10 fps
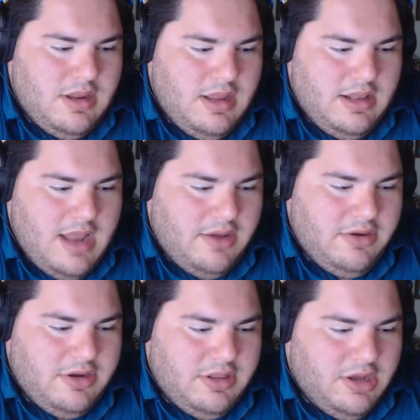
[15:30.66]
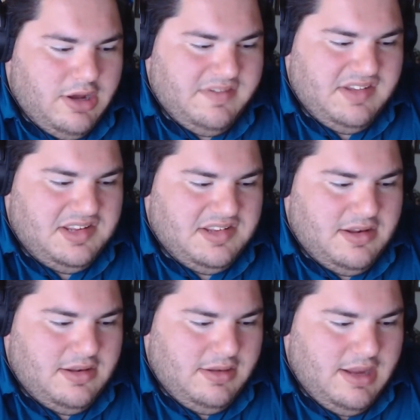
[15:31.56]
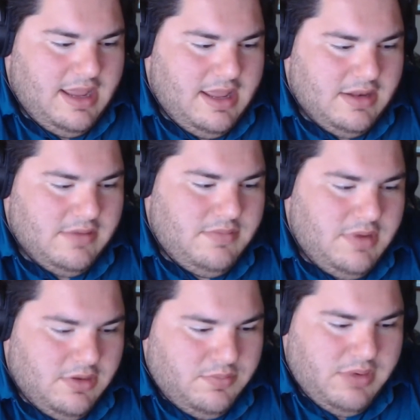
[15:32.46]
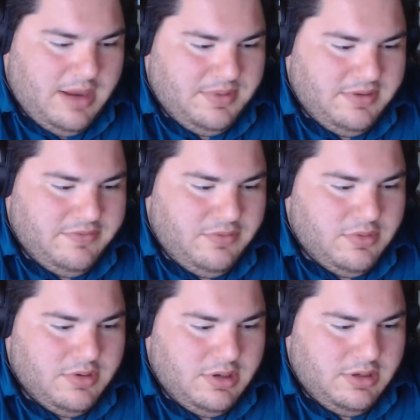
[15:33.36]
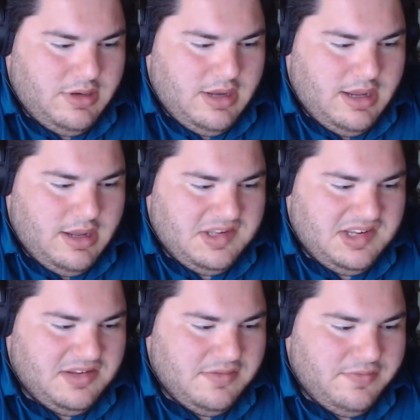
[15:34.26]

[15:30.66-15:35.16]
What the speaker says: And now you're in the off season and prepping for season